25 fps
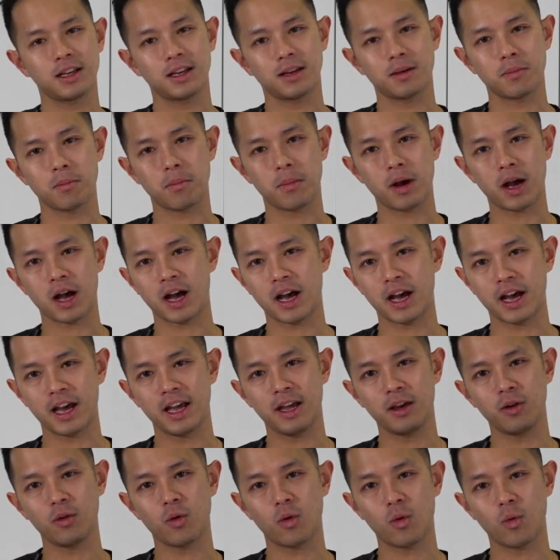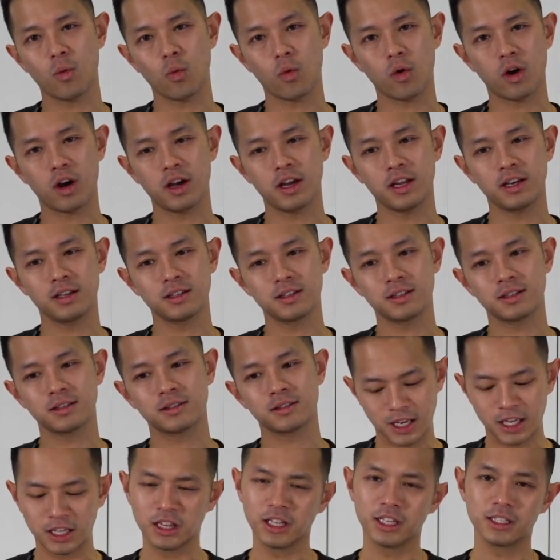by one.
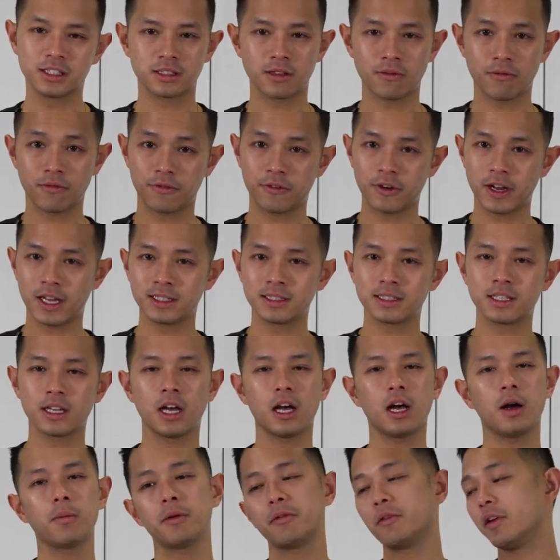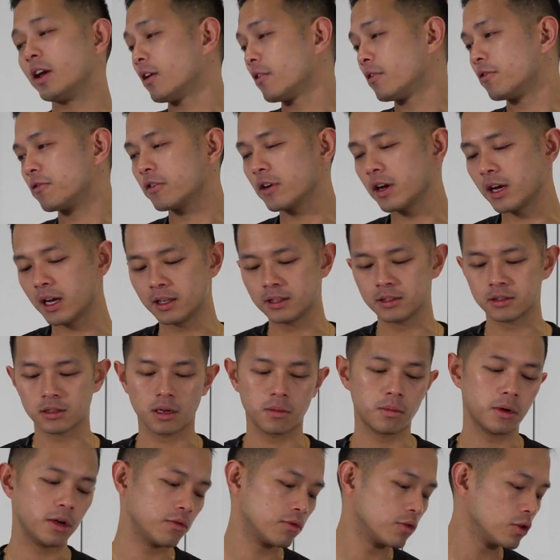Enlist some friends' help. If you have friends, all
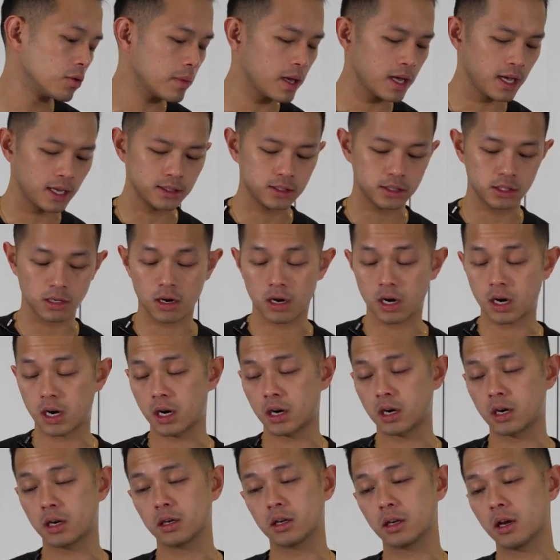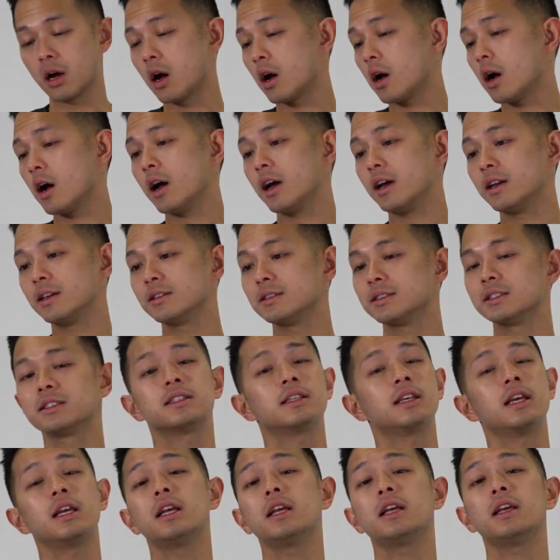my roommates are gone
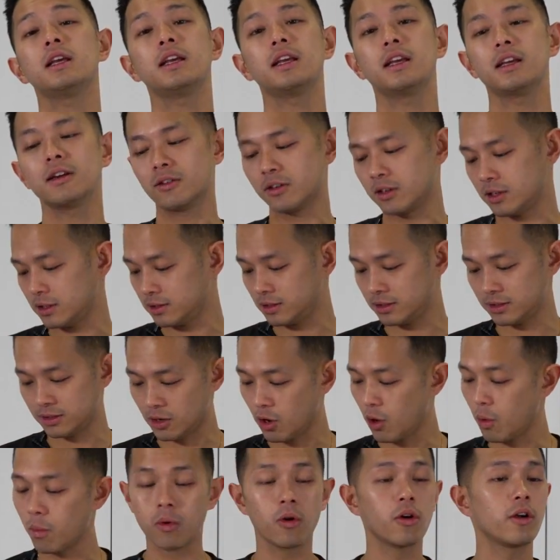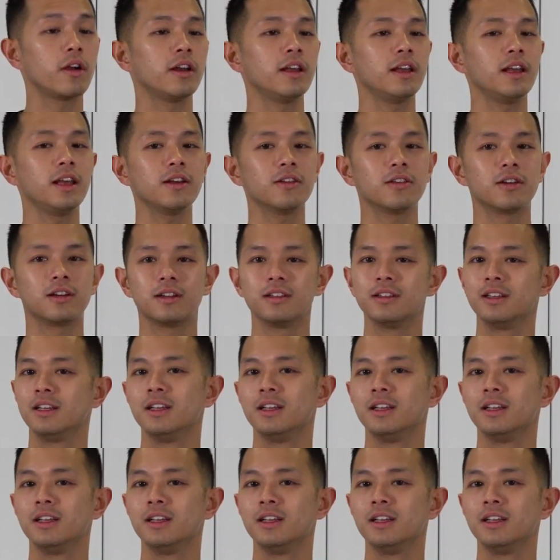skiing or snowboarding or